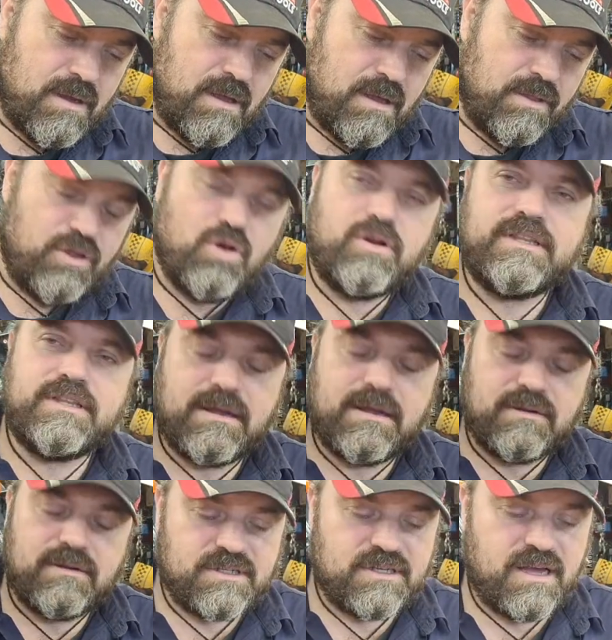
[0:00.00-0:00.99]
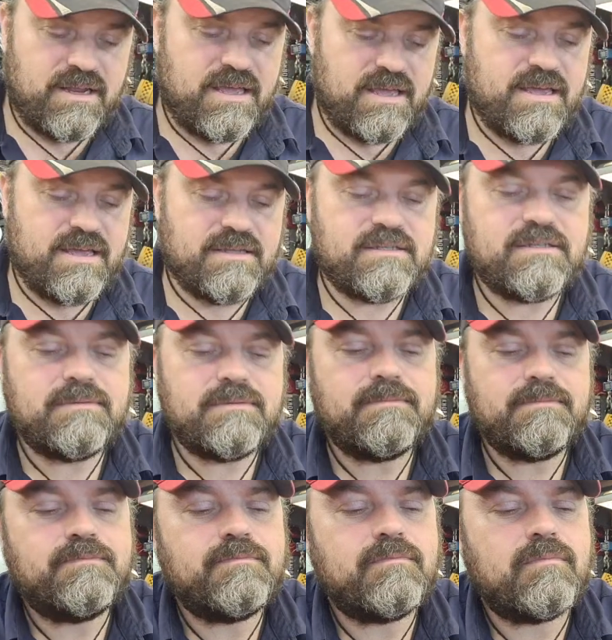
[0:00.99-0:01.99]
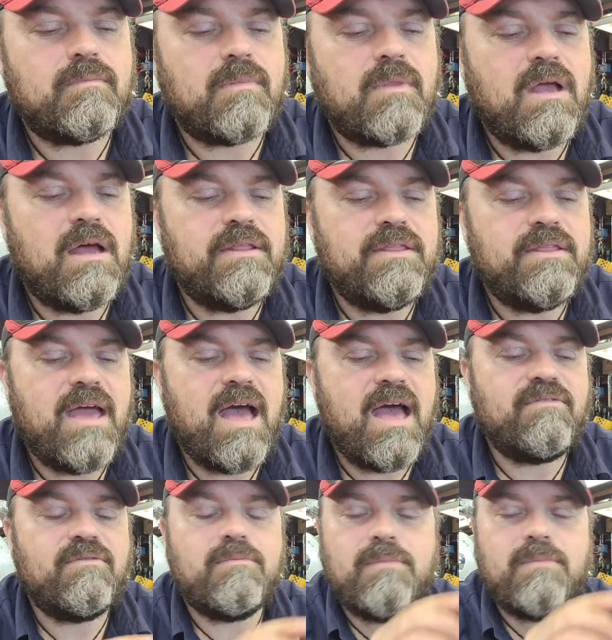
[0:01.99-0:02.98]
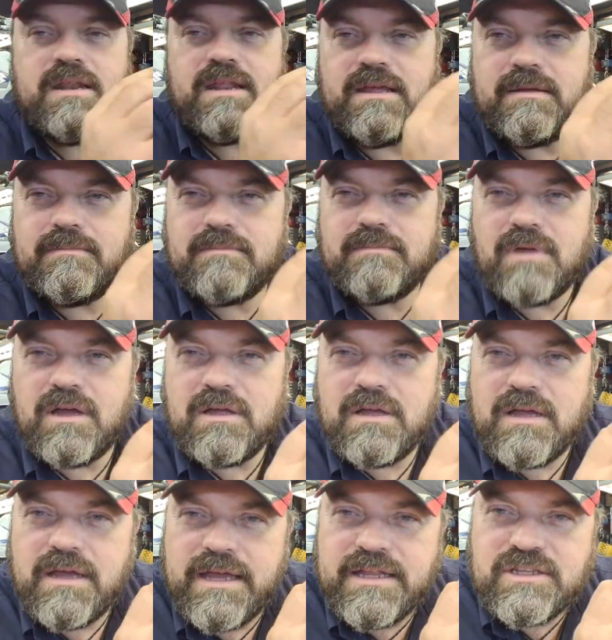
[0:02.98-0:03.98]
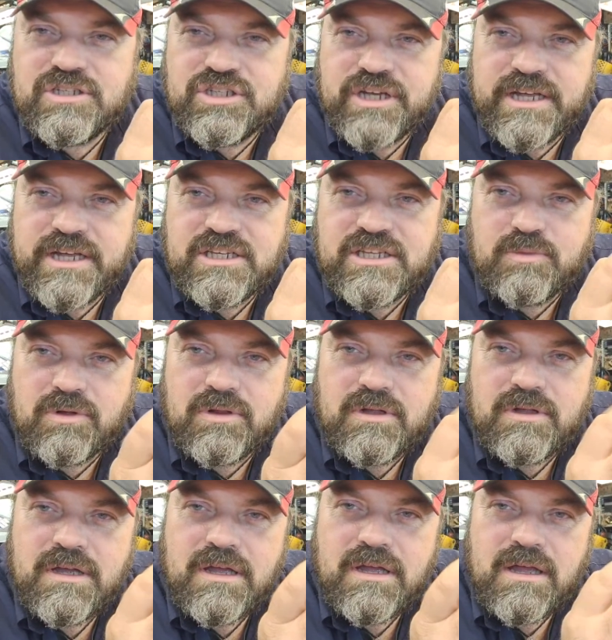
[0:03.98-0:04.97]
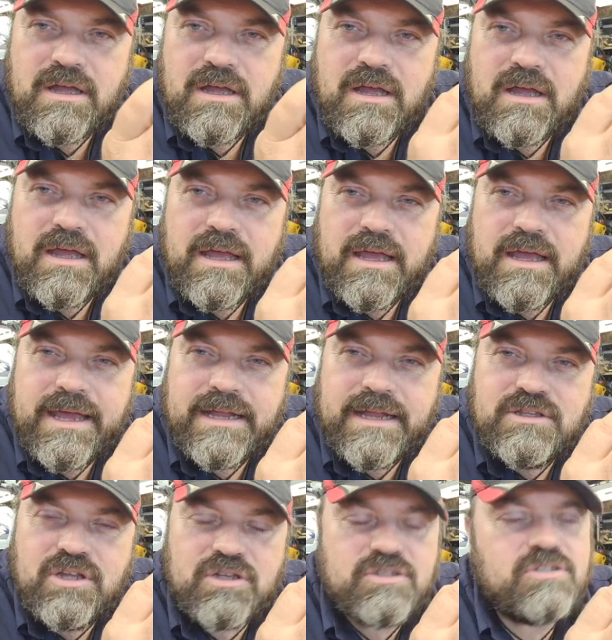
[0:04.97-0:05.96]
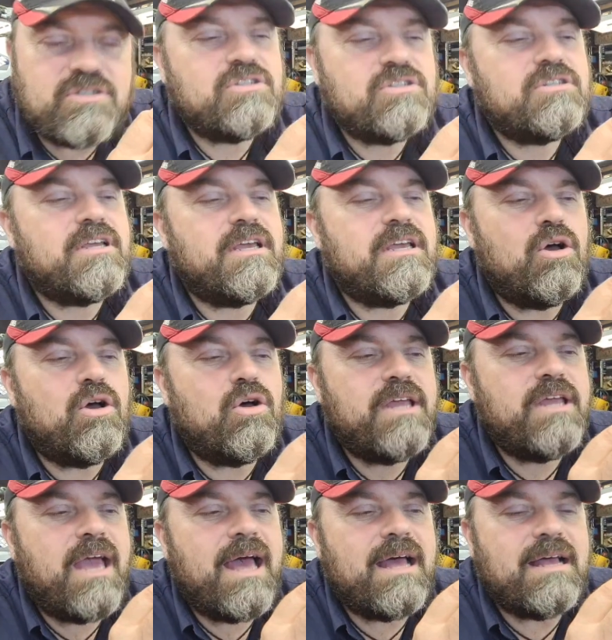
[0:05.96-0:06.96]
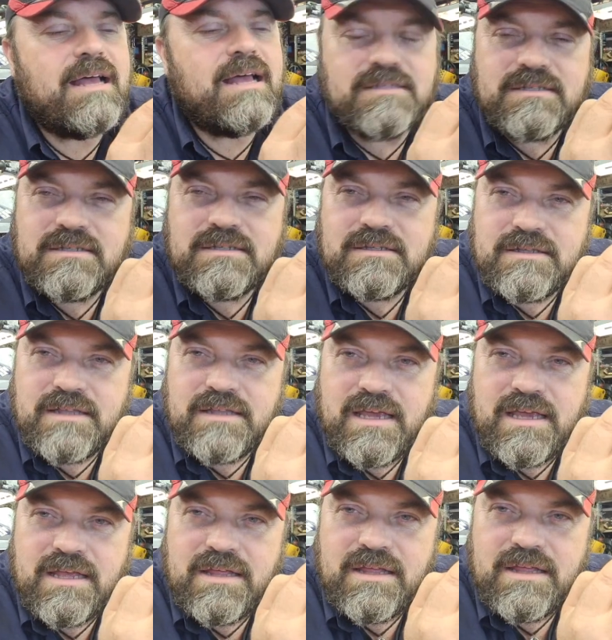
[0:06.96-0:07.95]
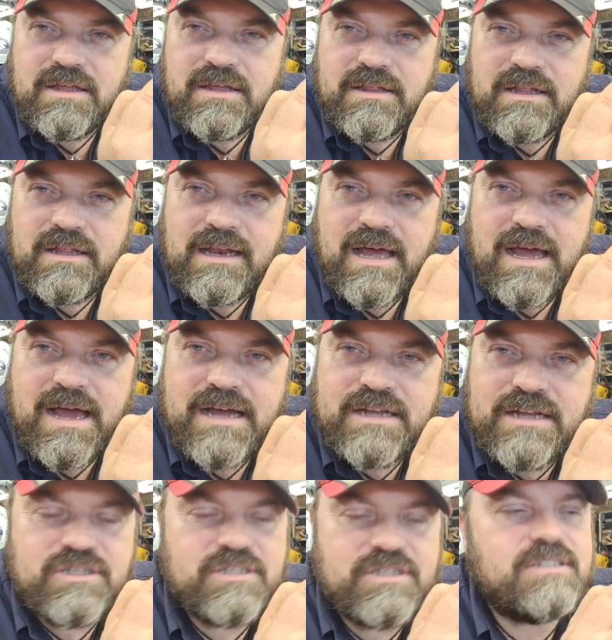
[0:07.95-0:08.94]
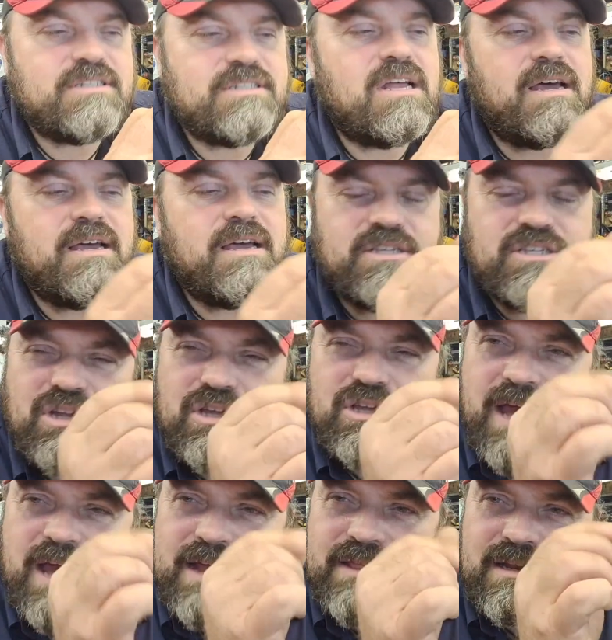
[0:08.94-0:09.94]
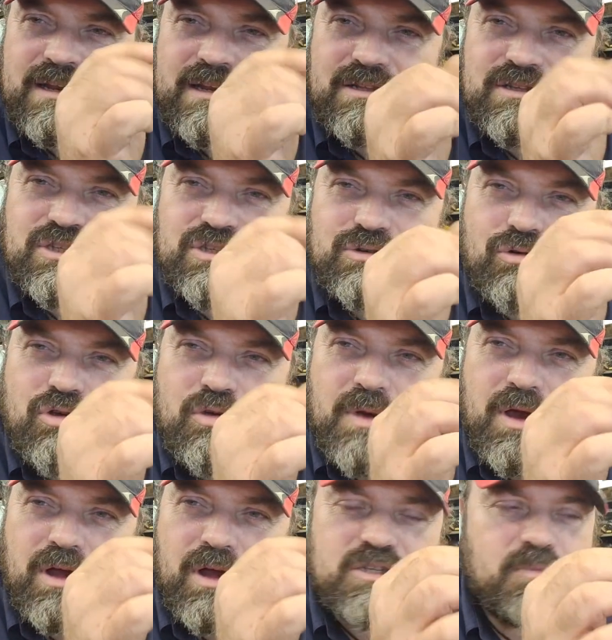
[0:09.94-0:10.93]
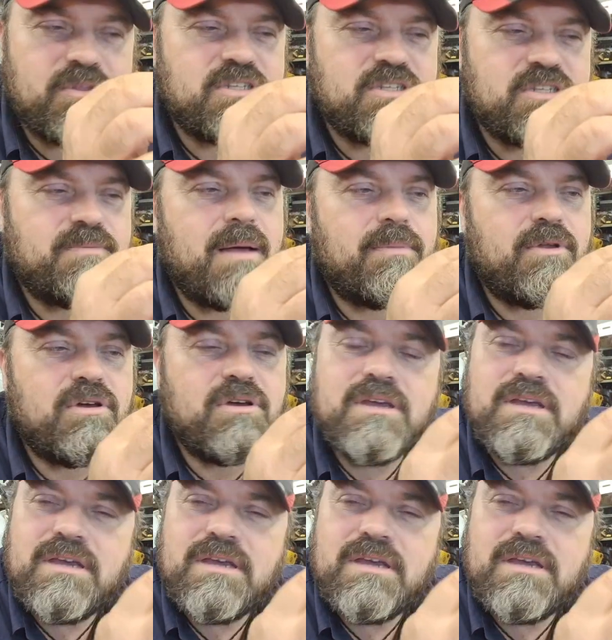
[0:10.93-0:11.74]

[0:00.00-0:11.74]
the only downside is, and they haven't made it interchangeable, it only has the larger size. You know, you add the little screwy bit on top of the spark plug.